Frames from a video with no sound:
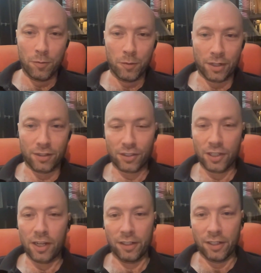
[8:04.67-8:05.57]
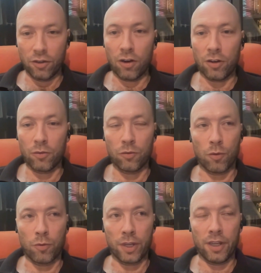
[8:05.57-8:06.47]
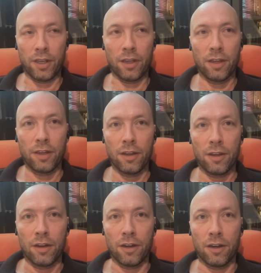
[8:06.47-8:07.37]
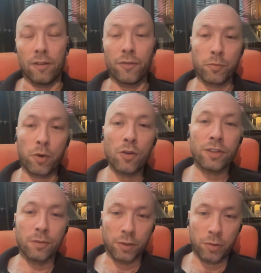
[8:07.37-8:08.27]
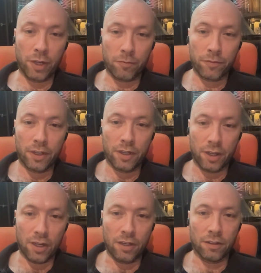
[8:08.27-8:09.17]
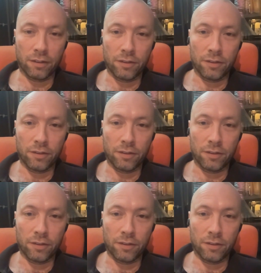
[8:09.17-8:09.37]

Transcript: because they're certainly not what we have supposed them to be in